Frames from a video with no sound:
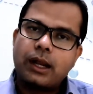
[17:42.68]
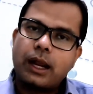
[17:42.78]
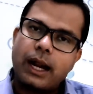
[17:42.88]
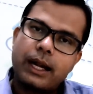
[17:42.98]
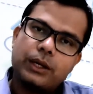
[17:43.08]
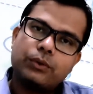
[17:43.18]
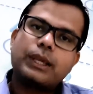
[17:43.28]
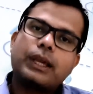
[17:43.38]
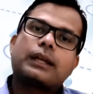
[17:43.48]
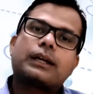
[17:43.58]
and we
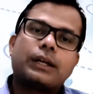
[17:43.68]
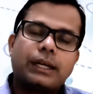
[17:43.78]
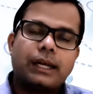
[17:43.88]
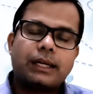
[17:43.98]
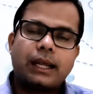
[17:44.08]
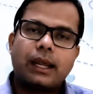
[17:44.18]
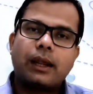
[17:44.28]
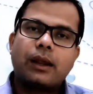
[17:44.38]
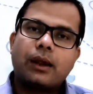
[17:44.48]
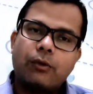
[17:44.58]
can create
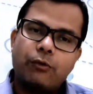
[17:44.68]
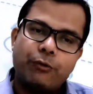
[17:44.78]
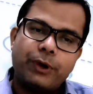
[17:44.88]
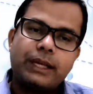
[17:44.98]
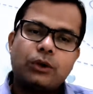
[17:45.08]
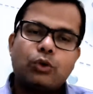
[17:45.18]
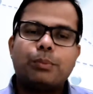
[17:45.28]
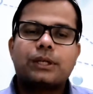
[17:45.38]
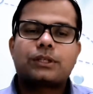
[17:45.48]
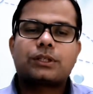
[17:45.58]
a very
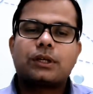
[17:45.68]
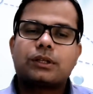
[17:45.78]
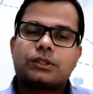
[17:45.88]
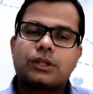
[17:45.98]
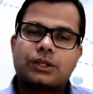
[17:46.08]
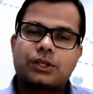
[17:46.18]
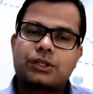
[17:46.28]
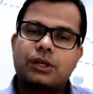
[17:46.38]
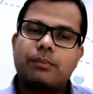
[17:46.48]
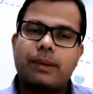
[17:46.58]
robust
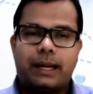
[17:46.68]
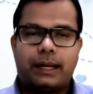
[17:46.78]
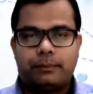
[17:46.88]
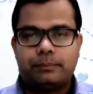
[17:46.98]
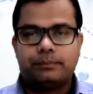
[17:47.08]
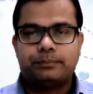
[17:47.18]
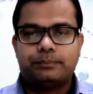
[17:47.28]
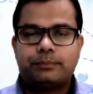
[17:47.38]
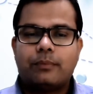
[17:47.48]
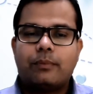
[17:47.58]
succession planning.
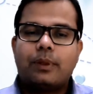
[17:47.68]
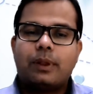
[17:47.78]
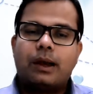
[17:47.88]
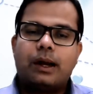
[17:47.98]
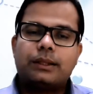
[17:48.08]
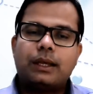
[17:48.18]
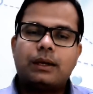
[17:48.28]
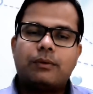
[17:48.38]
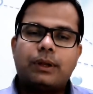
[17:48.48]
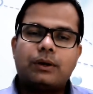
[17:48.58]
I
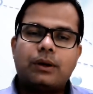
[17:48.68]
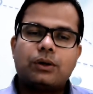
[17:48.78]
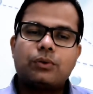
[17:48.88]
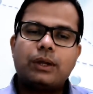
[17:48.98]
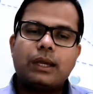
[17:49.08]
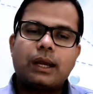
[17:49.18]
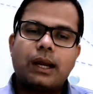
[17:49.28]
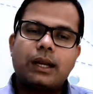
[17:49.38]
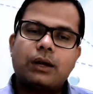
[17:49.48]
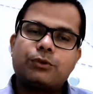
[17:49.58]
think when you are doing a
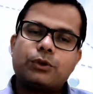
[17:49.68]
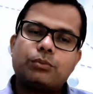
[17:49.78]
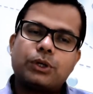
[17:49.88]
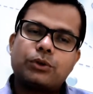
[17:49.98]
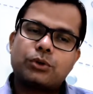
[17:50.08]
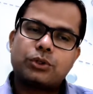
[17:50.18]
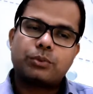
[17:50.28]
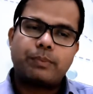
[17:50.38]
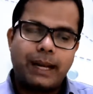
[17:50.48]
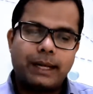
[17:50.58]
kind of human resource
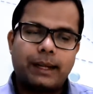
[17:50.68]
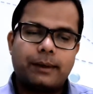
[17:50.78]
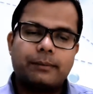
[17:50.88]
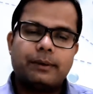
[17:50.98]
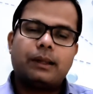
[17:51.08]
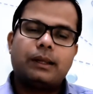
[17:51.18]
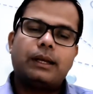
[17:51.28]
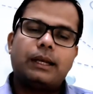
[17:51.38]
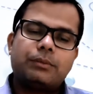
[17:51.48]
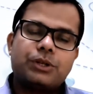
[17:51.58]
planning,
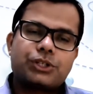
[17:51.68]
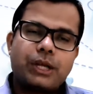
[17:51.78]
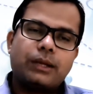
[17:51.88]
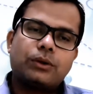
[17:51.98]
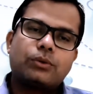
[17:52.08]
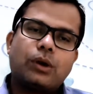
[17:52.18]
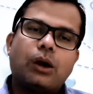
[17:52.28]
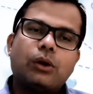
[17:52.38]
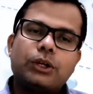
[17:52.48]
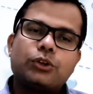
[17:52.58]
let me share you
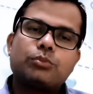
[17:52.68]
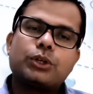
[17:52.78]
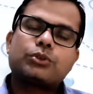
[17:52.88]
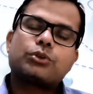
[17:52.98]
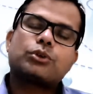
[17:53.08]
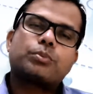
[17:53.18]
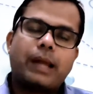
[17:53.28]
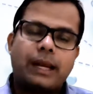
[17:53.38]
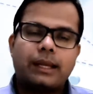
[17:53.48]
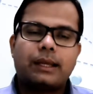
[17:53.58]
how the human resource
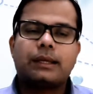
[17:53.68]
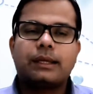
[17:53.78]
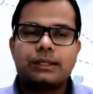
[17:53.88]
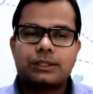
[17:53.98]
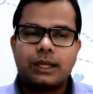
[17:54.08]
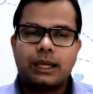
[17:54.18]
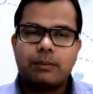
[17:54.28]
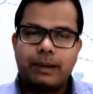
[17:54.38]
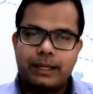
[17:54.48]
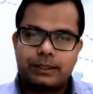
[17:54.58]
planning is taking
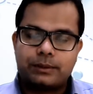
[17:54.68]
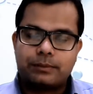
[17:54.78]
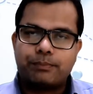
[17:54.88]
place.